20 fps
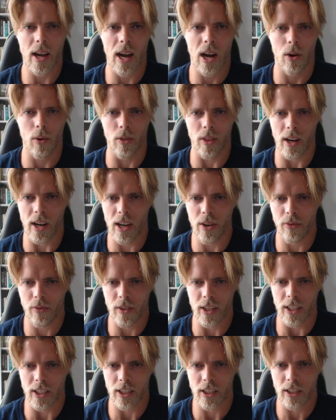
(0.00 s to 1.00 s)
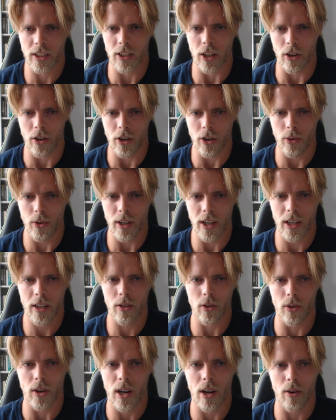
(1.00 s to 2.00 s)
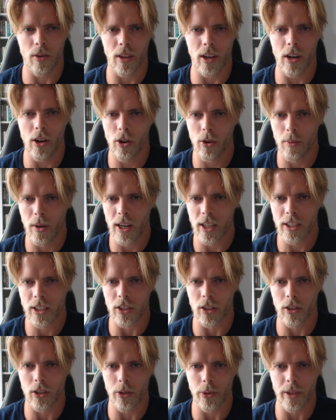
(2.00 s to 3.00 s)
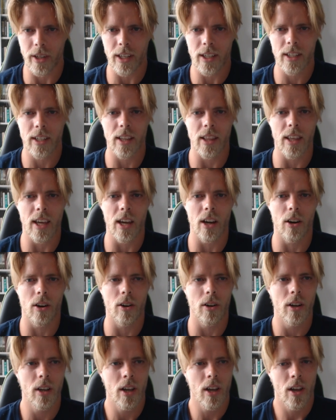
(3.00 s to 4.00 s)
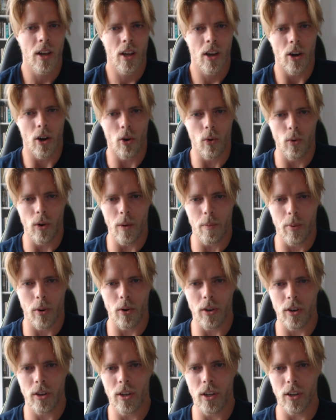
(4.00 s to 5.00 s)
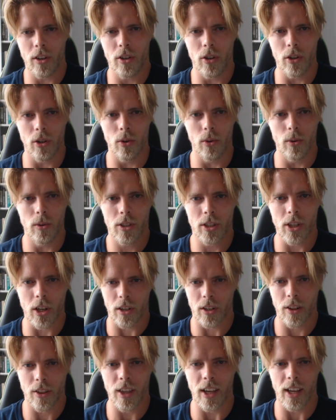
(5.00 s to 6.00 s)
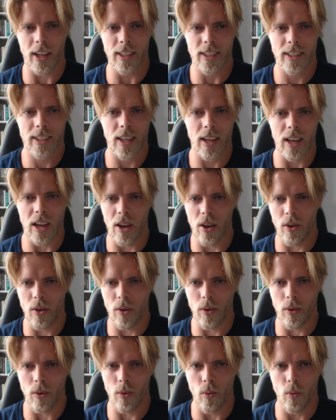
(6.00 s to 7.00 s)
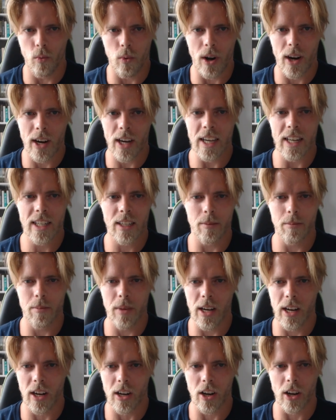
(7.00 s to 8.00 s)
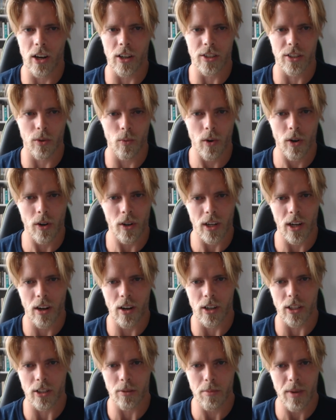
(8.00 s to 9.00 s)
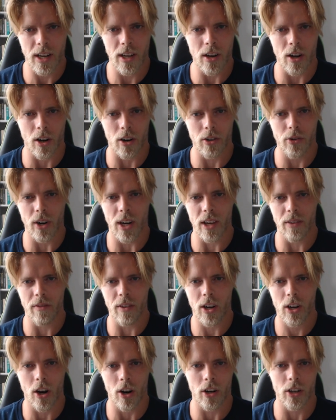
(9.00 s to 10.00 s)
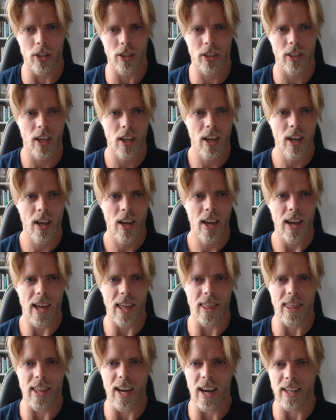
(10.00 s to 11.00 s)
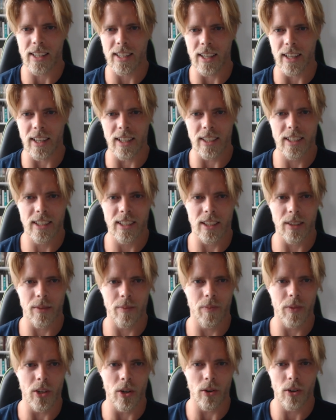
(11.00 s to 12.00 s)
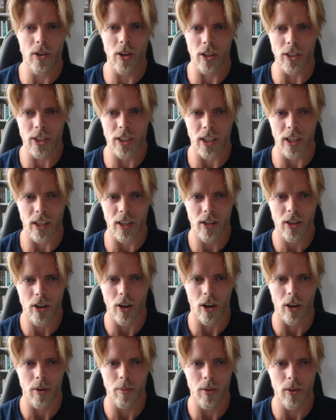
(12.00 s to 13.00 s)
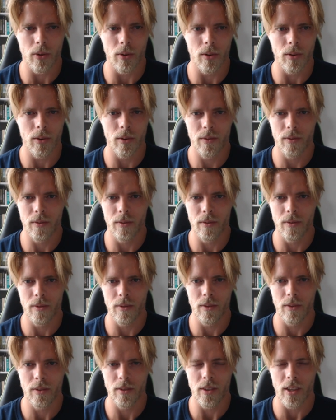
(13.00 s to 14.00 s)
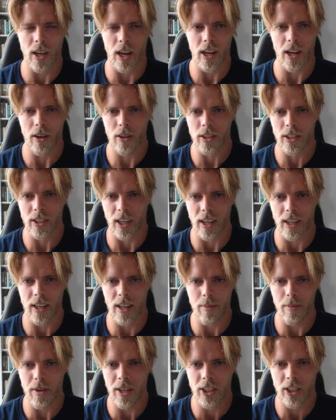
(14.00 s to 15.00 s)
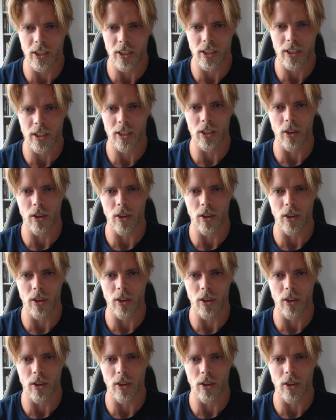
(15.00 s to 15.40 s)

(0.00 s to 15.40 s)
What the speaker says: how the leftists are doing it, or how the globalists are doing it, they are only pointing to certain things. White middle class and working class men are driving cars, and that is, you know, causing carbon dioxide emissions,